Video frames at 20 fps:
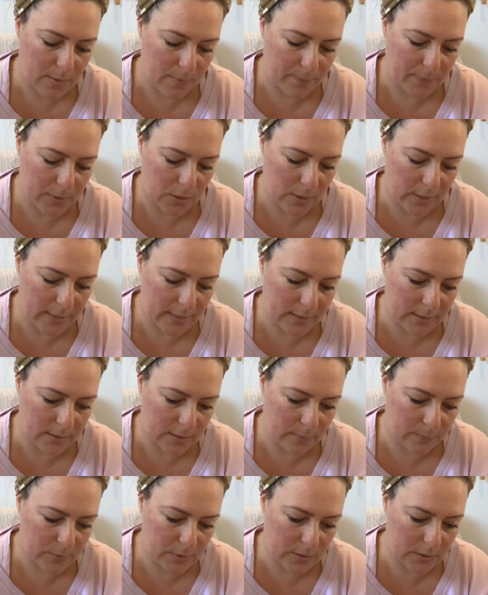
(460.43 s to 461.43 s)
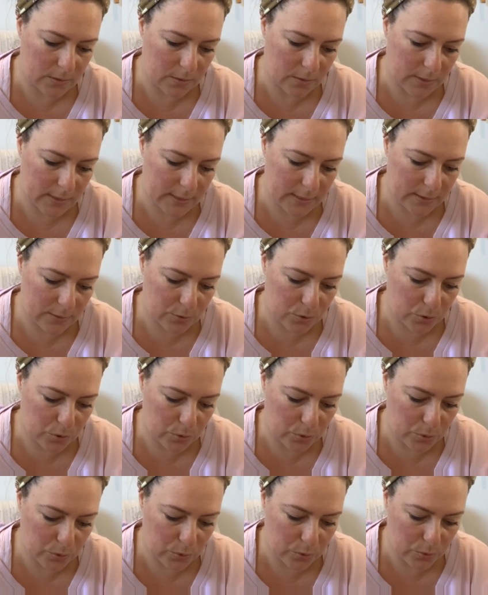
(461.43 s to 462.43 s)
But I ended up deciding
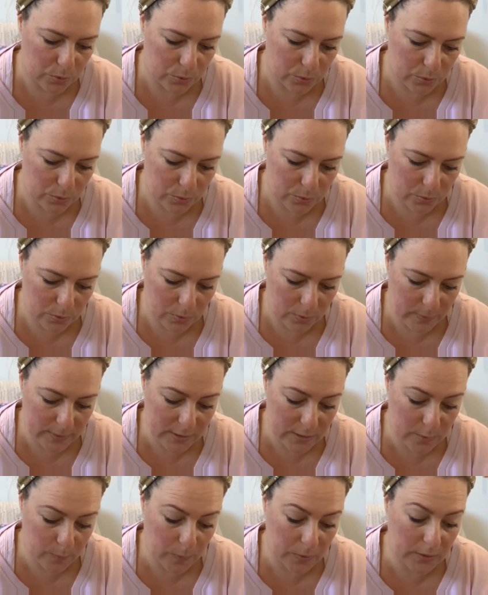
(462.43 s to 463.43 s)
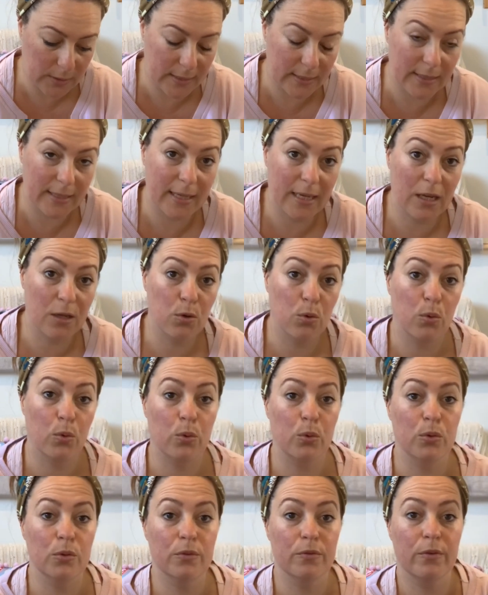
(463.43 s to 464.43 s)
I went to Spotlight and they had
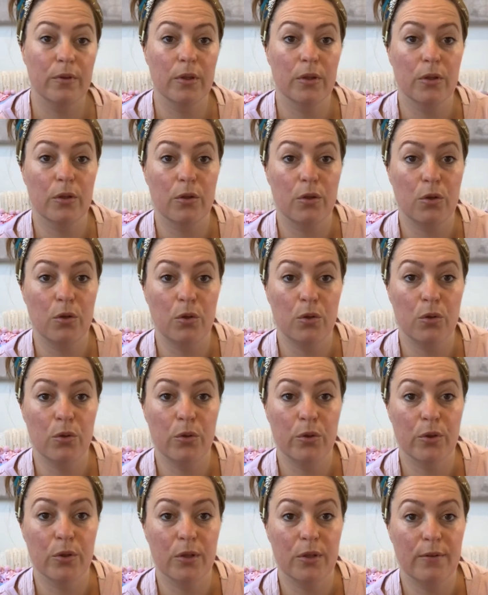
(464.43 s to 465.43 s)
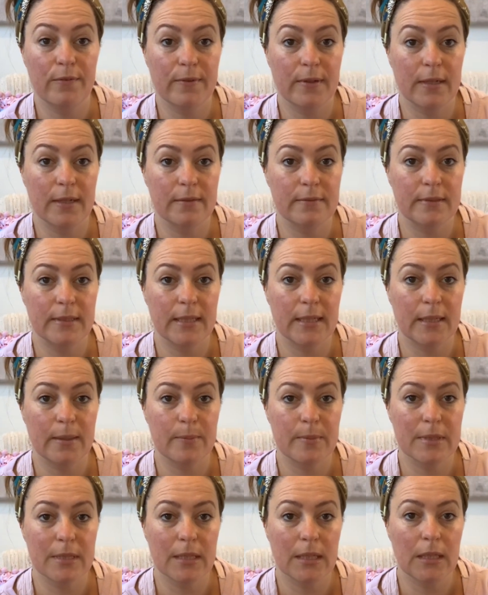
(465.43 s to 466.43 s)
all of the new 35
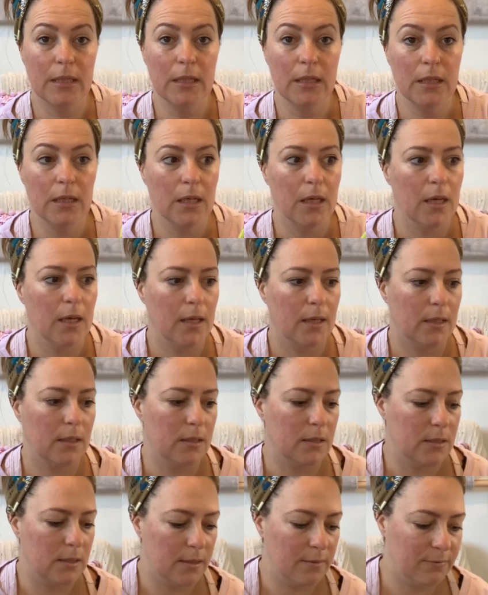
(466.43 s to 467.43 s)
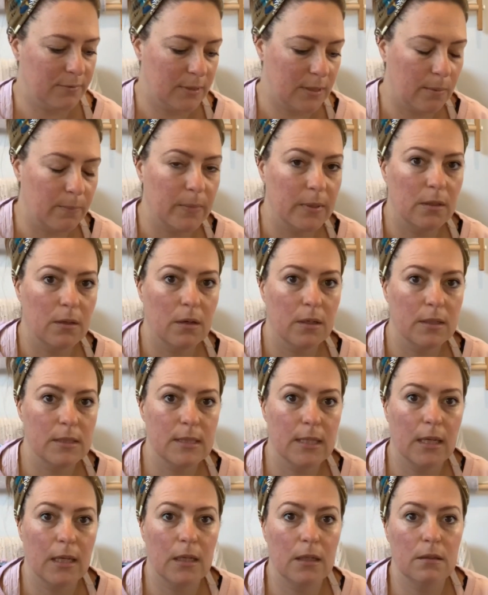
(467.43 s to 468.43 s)
DMC except for number
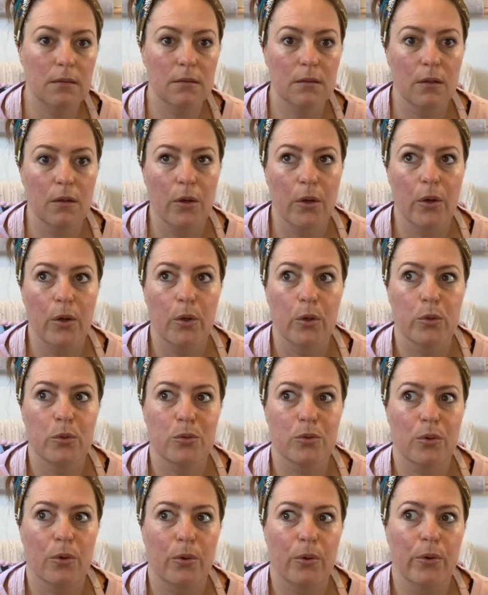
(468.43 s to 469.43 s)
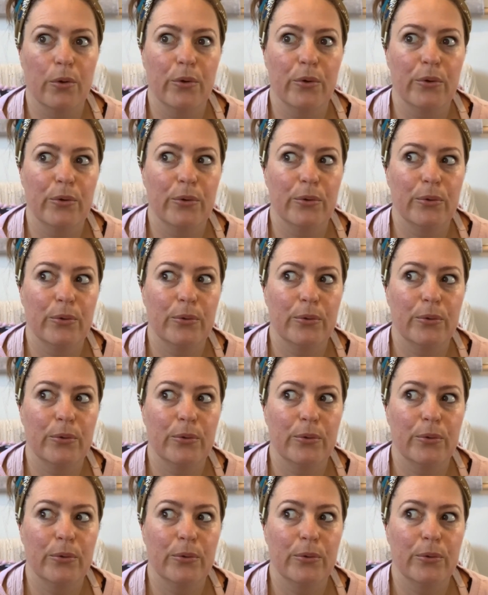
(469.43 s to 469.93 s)
19. So